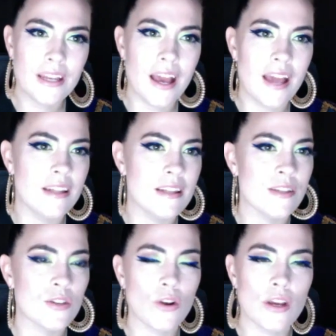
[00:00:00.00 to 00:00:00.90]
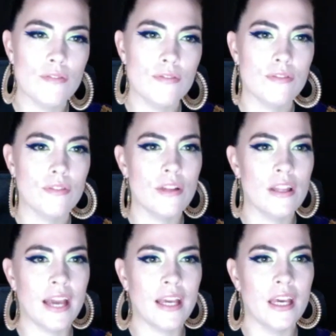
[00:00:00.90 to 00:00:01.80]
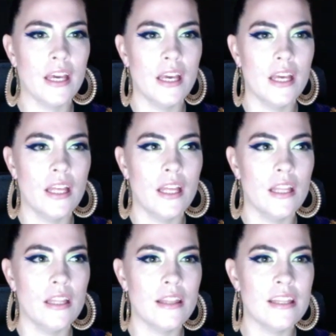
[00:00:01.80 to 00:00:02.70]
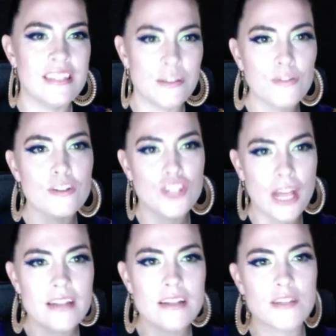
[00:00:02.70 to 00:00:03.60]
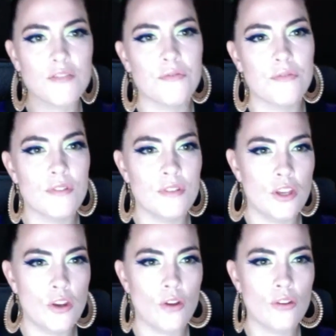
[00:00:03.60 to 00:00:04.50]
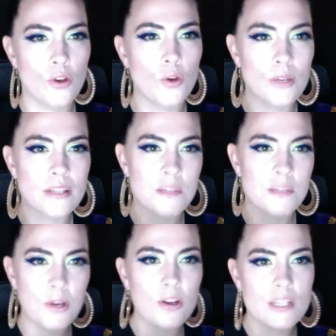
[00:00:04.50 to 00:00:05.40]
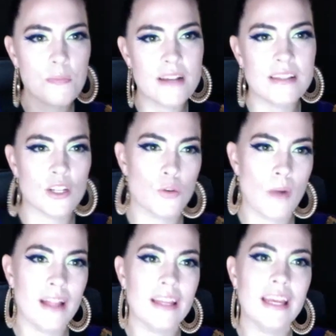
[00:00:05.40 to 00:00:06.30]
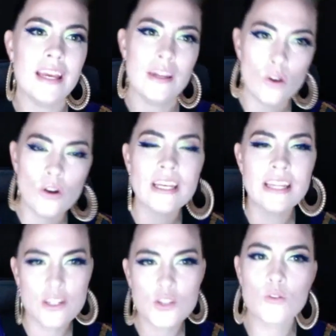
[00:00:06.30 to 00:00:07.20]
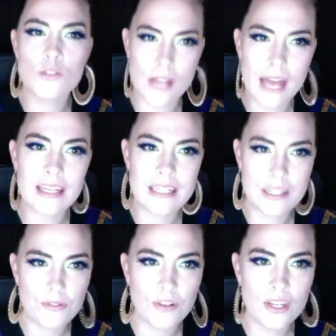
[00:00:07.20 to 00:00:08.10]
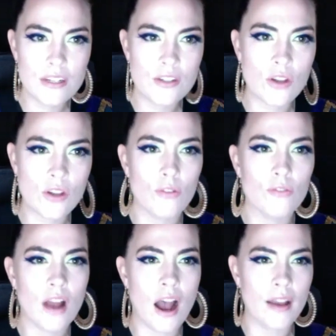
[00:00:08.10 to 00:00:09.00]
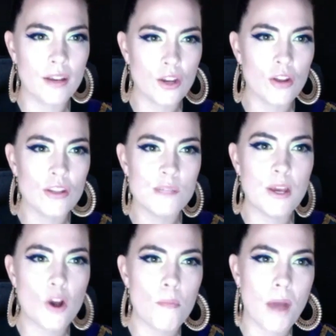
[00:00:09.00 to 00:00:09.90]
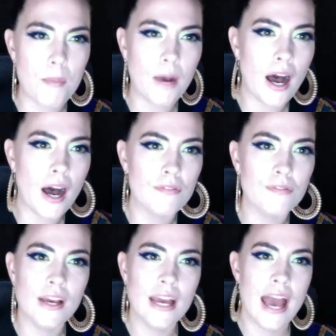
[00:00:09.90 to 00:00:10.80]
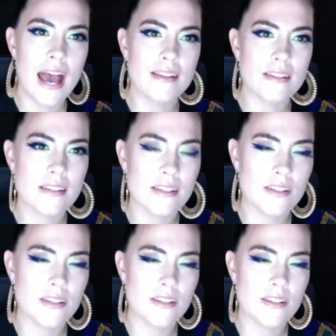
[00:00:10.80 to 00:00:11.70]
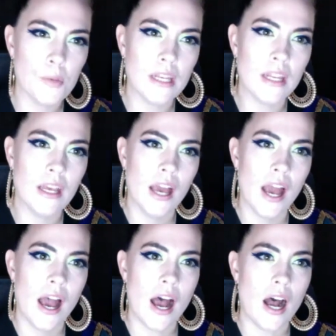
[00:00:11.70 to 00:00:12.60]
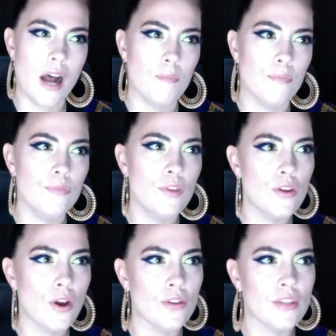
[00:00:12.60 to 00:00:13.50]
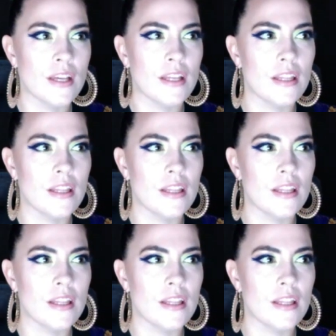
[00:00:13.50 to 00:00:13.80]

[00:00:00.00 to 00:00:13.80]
and the story of like the different genders of, you know, who experience bisexuality, it is all slightly different. So I can only speak on my behalf as a cisgendered woman. You know, the